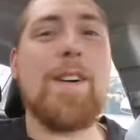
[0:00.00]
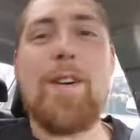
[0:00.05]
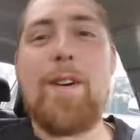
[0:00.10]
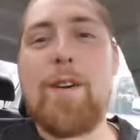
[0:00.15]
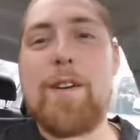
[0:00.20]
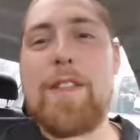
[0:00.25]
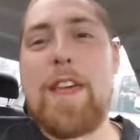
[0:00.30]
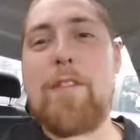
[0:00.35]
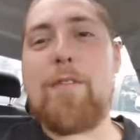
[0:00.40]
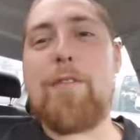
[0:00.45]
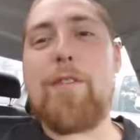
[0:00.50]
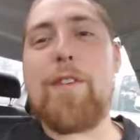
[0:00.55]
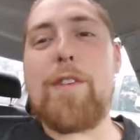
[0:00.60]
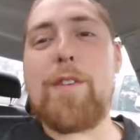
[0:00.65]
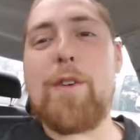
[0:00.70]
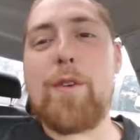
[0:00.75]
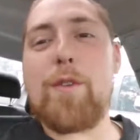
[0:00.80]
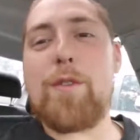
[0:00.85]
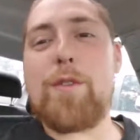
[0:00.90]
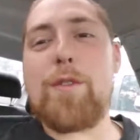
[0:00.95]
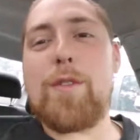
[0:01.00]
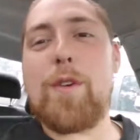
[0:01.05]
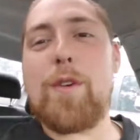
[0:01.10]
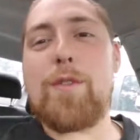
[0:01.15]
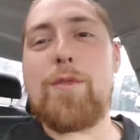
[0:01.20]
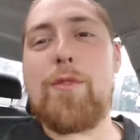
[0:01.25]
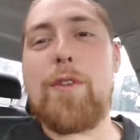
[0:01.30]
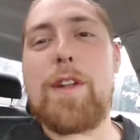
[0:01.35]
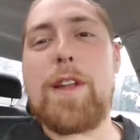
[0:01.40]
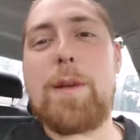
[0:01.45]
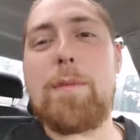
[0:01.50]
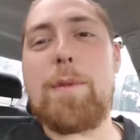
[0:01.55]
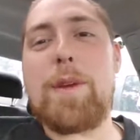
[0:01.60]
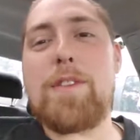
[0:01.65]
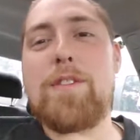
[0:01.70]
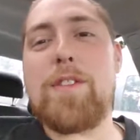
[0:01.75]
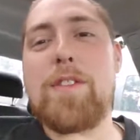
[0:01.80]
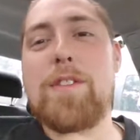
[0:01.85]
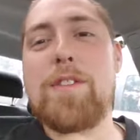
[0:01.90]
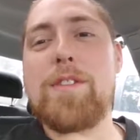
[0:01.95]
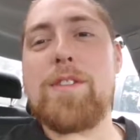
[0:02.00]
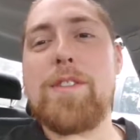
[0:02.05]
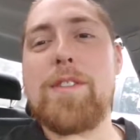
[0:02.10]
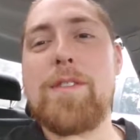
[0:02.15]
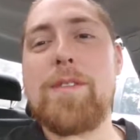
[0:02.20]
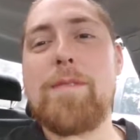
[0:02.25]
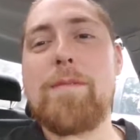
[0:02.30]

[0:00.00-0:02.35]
or those Philly beaches.